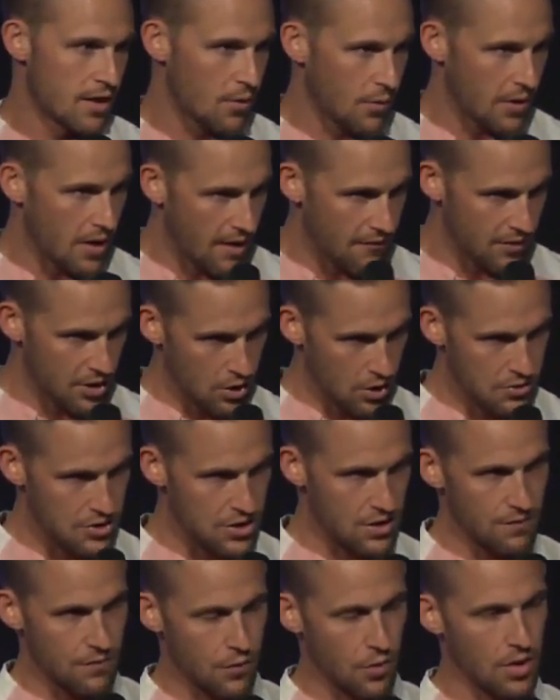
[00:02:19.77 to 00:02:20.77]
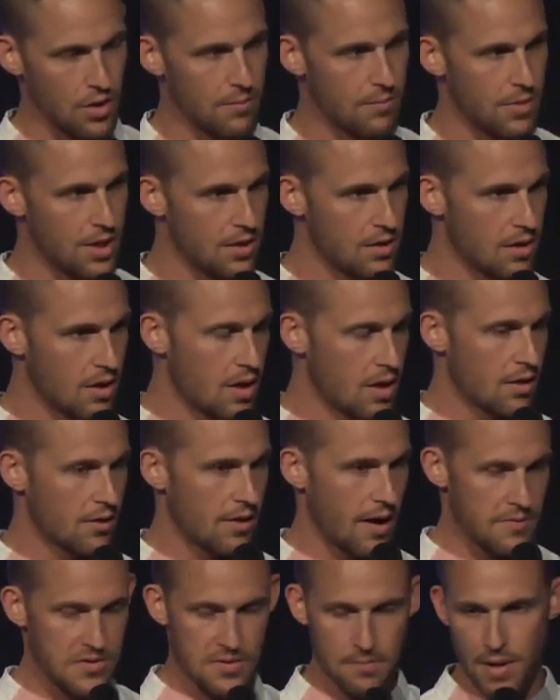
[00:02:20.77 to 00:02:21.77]
And we don't have a note sheet for you, but
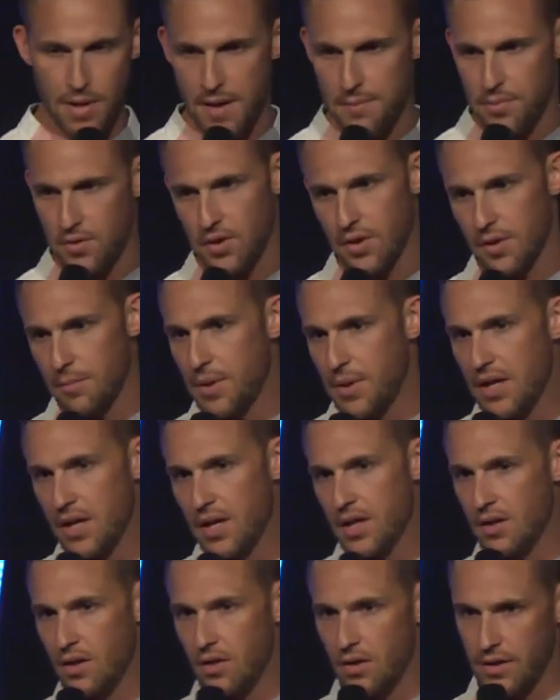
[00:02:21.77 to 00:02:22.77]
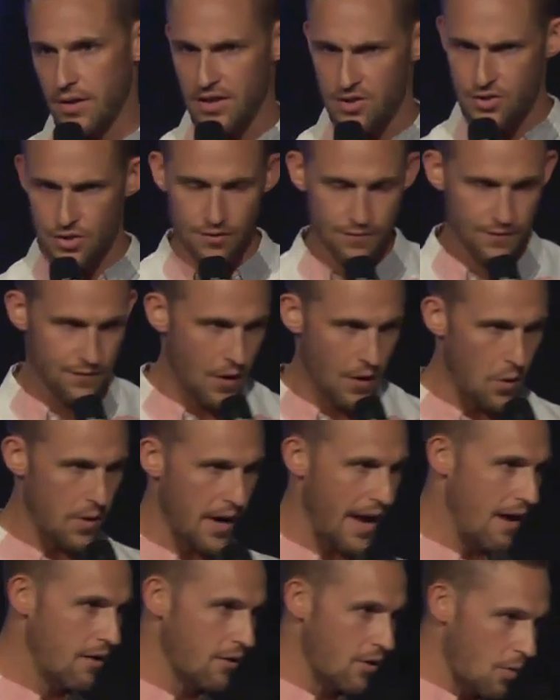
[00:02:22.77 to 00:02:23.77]
grab some paper or a pen or get your
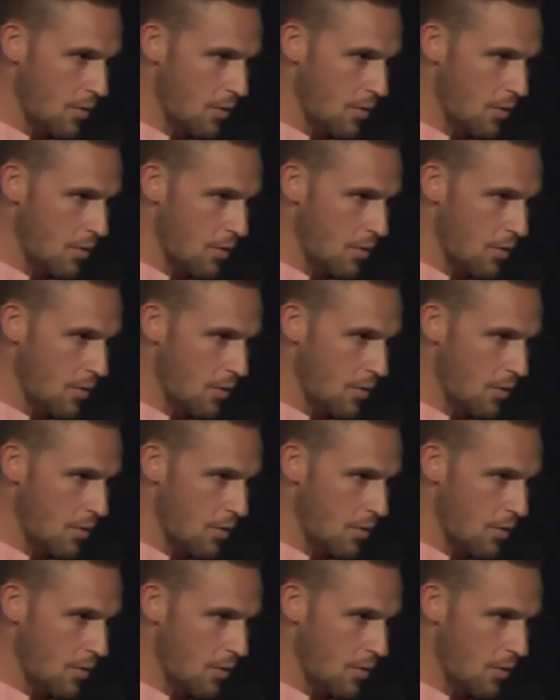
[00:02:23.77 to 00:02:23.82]
phone out,